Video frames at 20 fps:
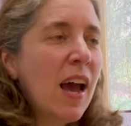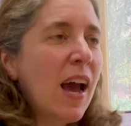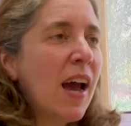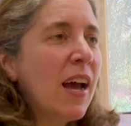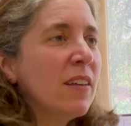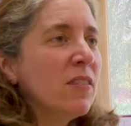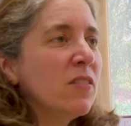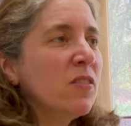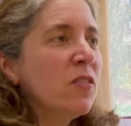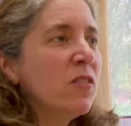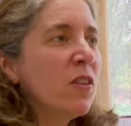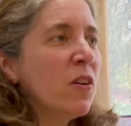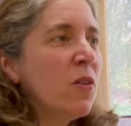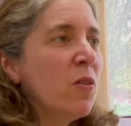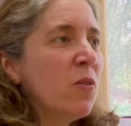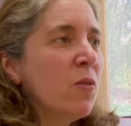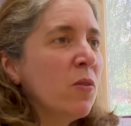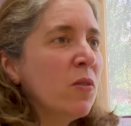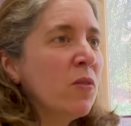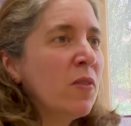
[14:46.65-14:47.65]
And
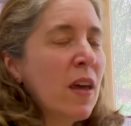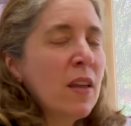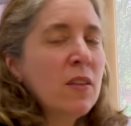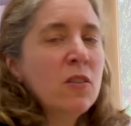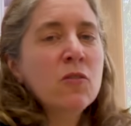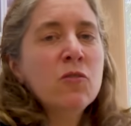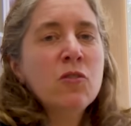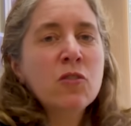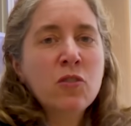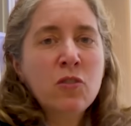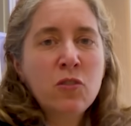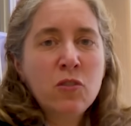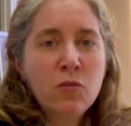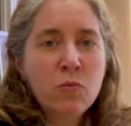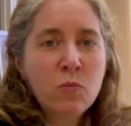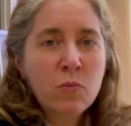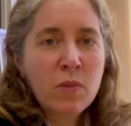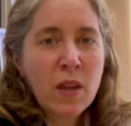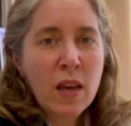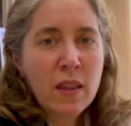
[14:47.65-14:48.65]
so then you just
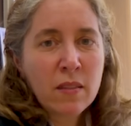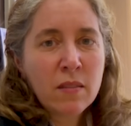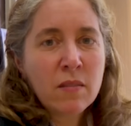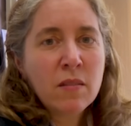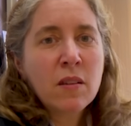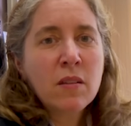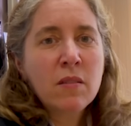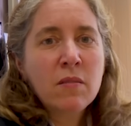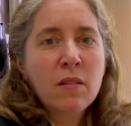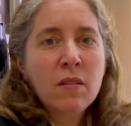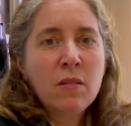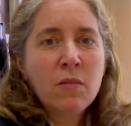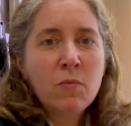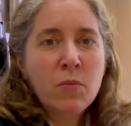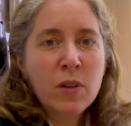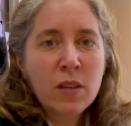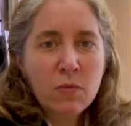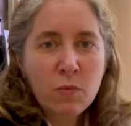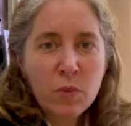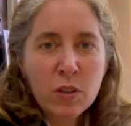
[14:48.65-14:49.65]
then
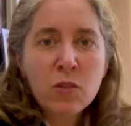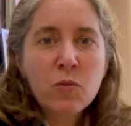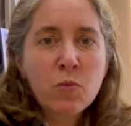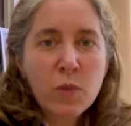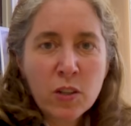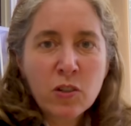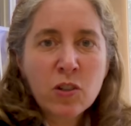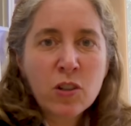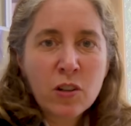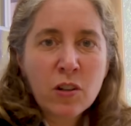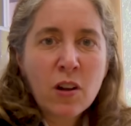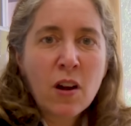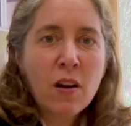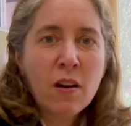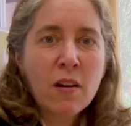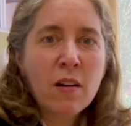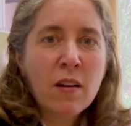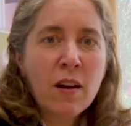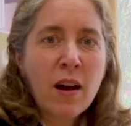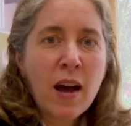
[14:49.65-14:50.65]
we, we switch
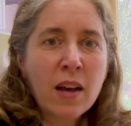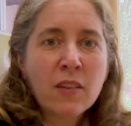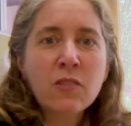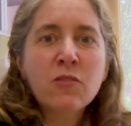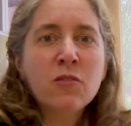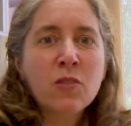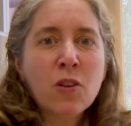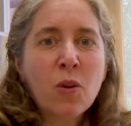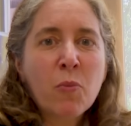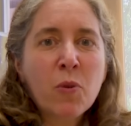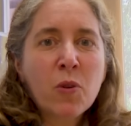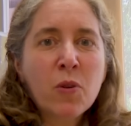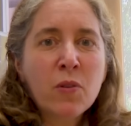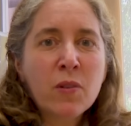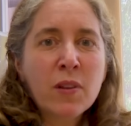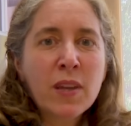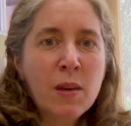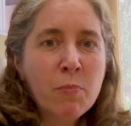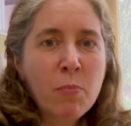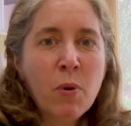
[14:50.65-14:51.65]
our
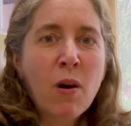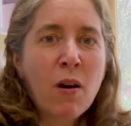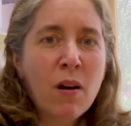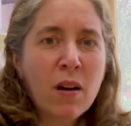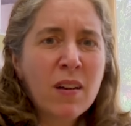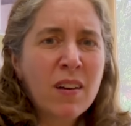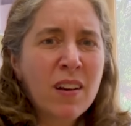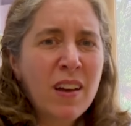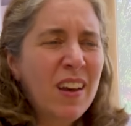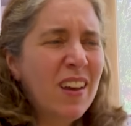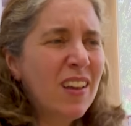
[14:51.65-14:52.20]
astronomical epoch.